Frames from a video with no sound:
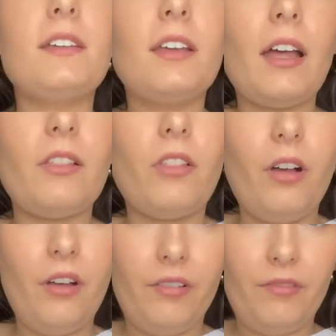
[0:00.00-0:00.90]
I
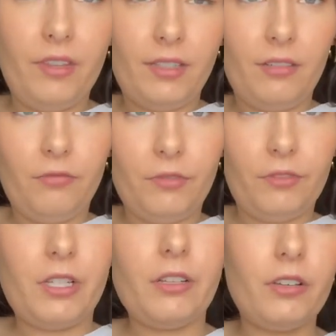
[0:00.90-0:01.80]
love this little
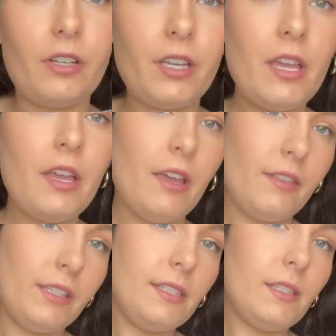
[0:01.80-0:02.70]
ruching look, and
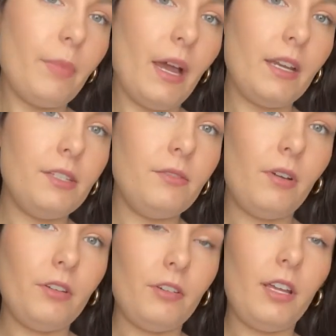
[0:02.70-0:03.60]
this is the bodysuit
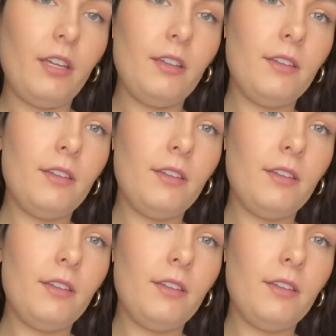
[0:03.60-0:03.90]
under it.